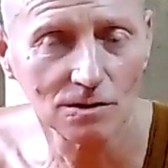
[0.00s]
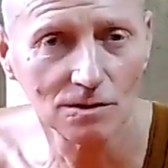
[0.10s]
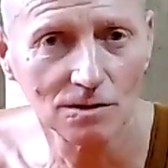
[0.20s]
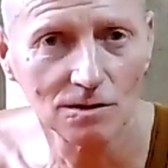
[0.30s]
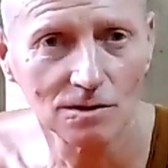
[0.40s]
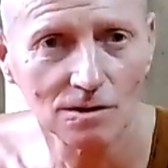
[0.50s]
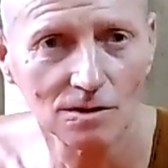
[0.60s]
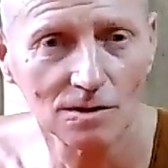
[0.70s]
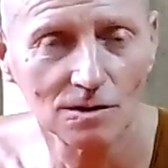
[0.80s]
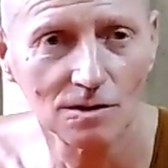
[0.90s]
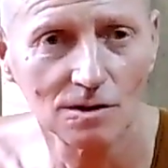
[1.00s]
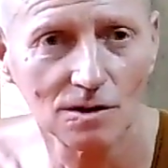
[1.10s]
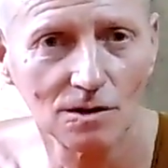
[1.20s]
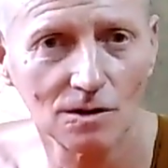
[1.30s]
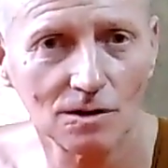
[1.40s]
will be made for
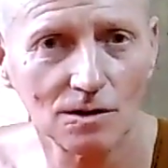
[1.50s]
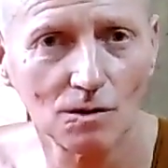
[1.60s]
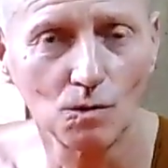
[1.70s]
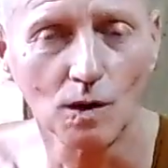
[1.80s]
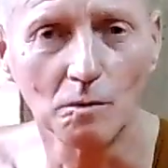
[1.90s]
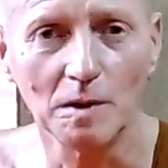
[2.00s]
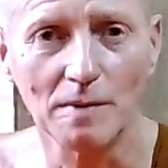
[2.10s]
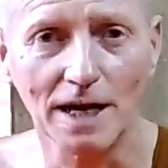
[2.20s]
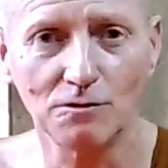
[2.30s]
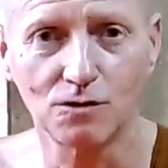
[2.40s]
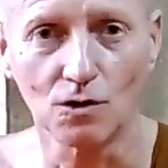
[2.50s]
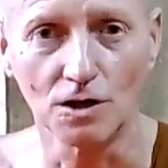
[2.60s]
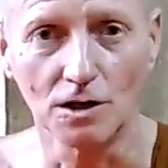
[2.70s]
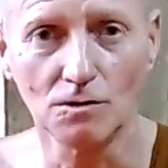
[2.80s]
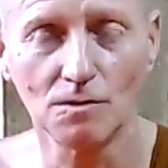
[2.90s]
you, or you will
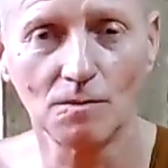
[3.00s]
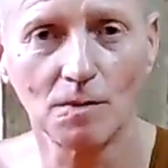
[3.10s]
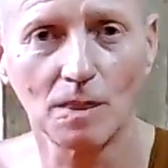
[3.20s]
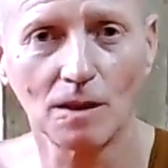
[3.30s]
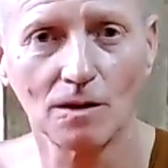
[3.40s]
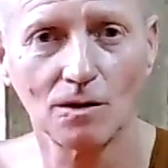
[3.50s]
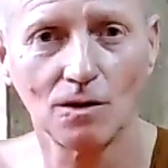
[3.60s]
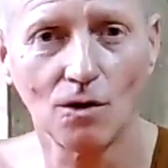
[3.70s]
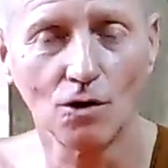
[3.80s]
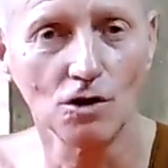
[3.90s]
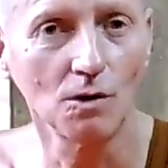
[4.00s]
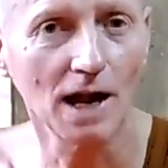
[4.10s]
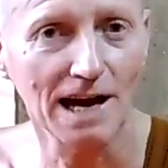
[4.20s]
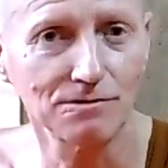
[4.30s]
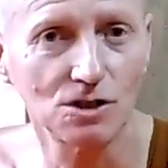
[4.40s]
have to do one thing or
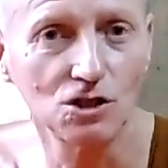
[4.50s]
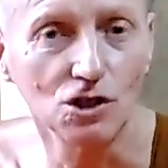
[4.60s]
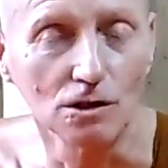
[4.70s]
the other.